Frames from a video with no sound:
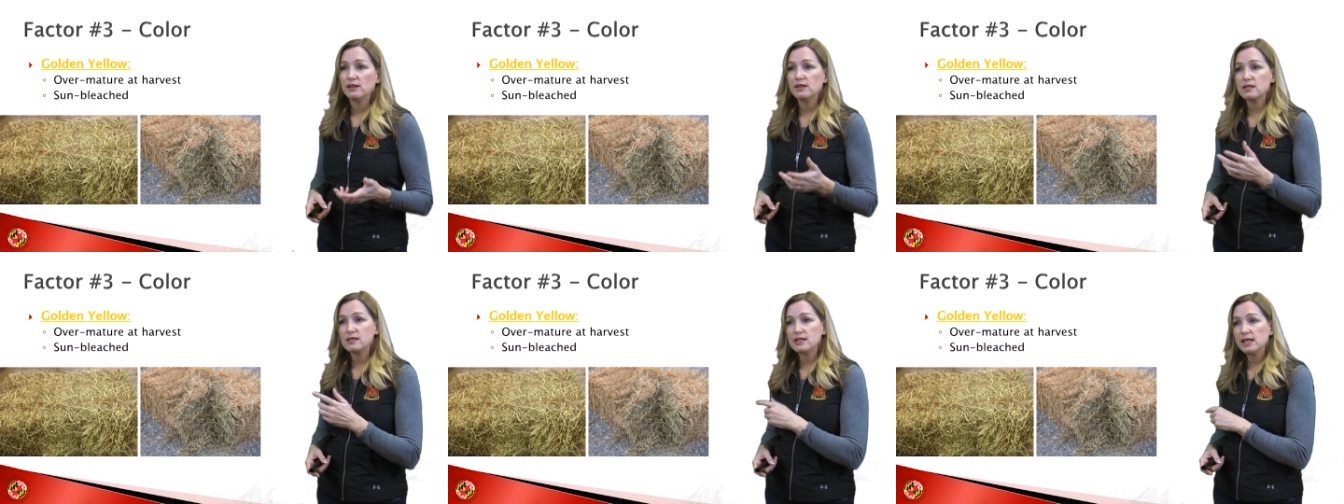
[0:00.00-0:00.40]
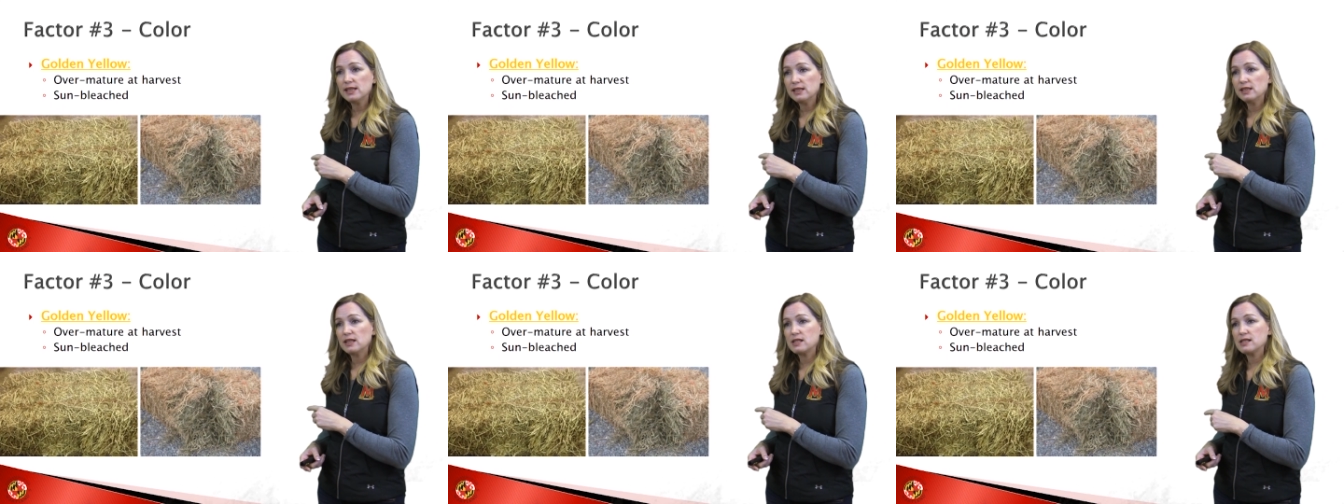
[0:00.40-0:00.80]
The
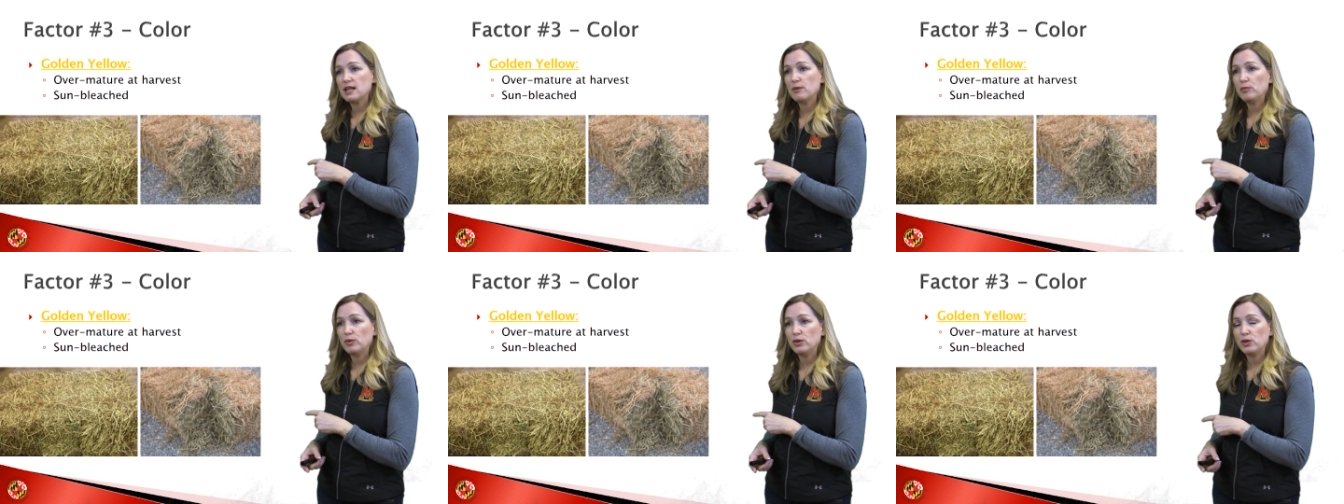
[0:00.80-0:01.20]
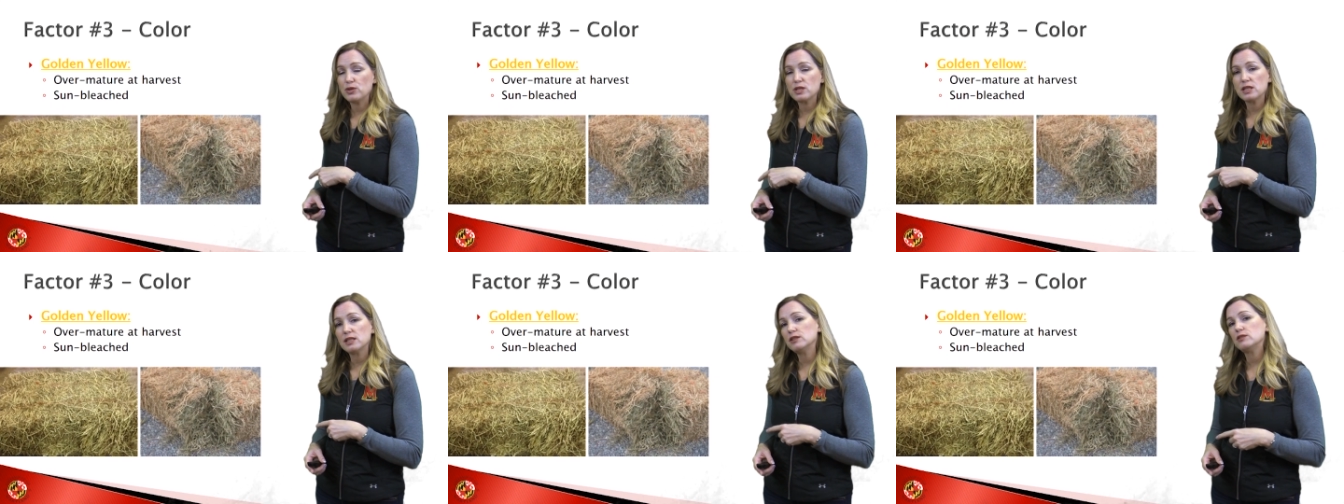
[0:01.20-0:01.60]
second example, though, is
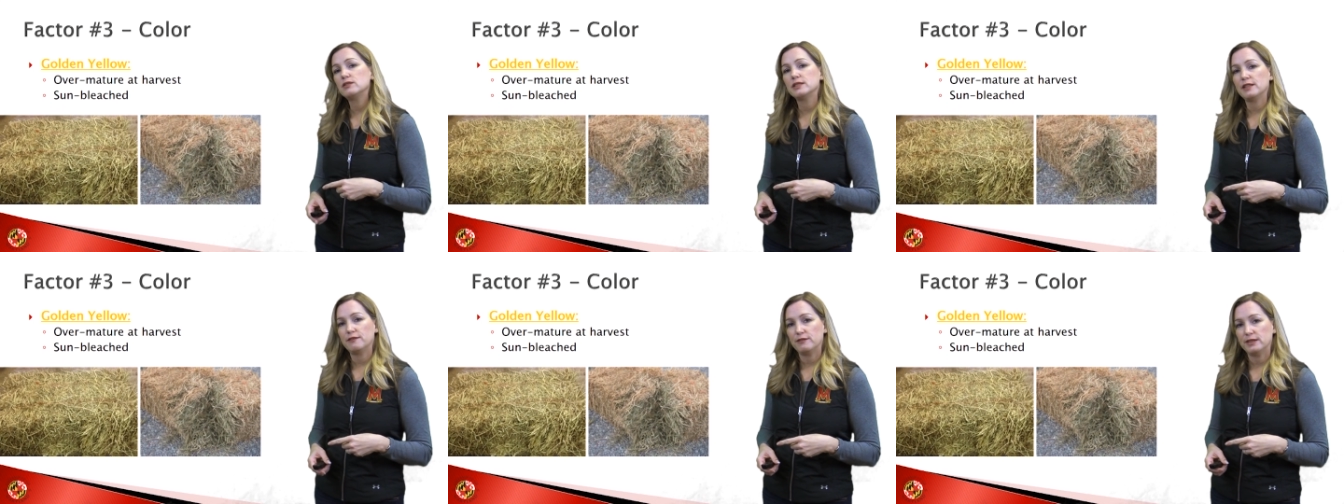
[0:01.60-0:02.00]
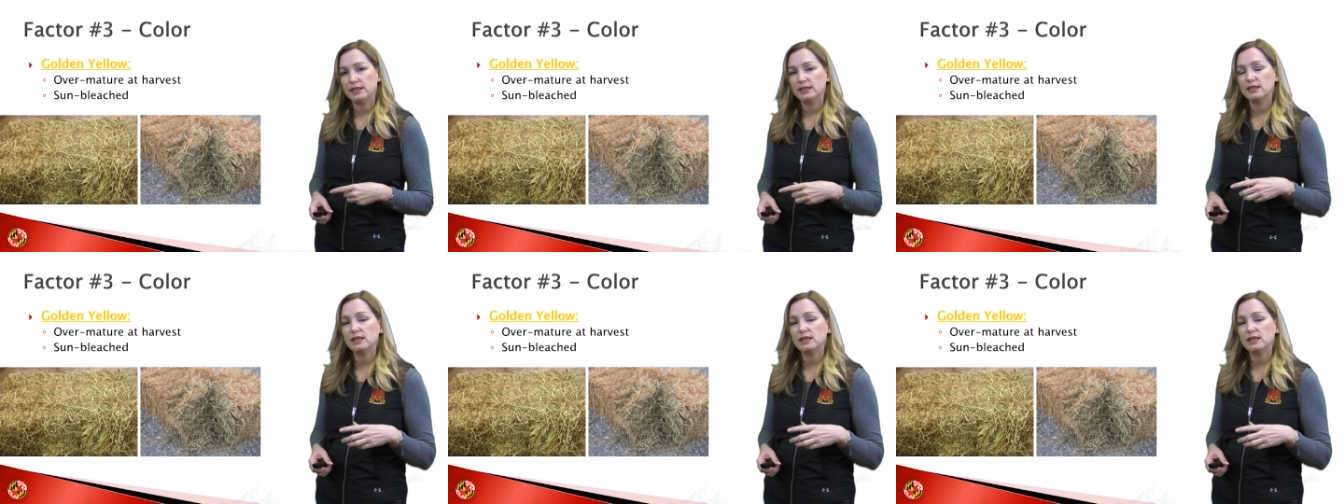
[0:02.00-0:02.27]
a little different.